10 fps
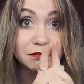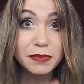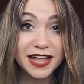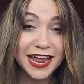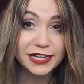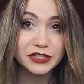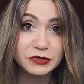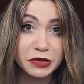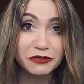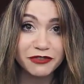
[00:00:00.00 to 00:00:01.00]
but I
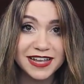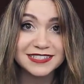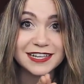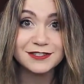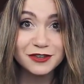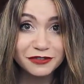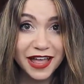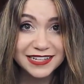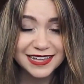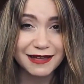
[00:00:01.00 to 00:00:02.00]
do know friends that do
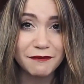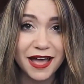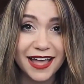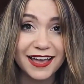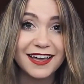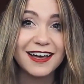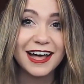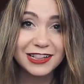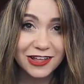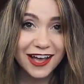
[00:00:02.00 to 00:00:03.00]
fly standby
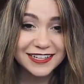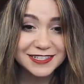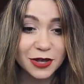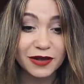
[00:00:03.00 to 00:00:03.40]
a lot.